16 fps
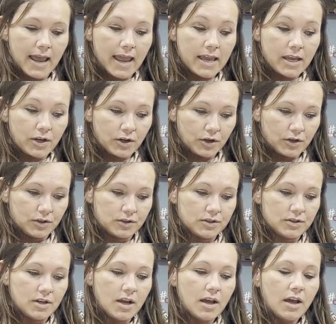
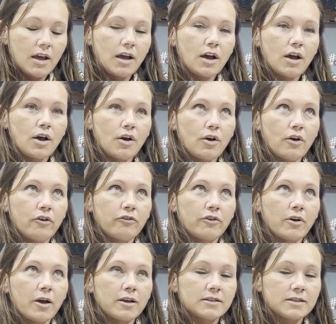acres
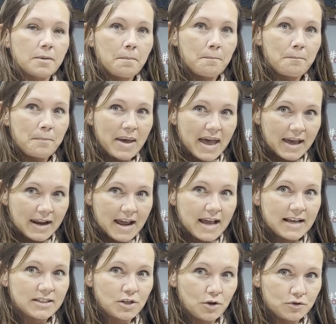of some
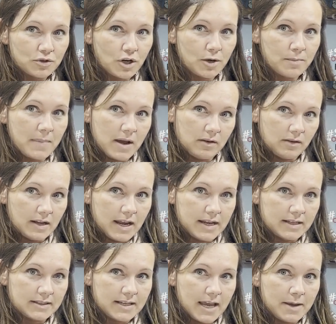badass Ozark mountain
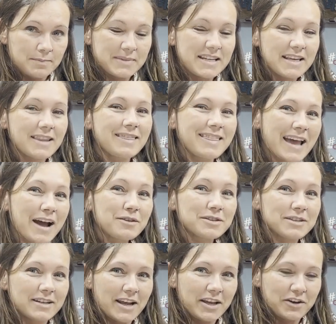landscape.
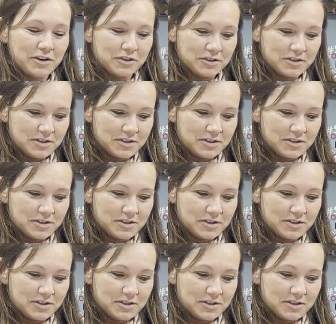10,000 acres.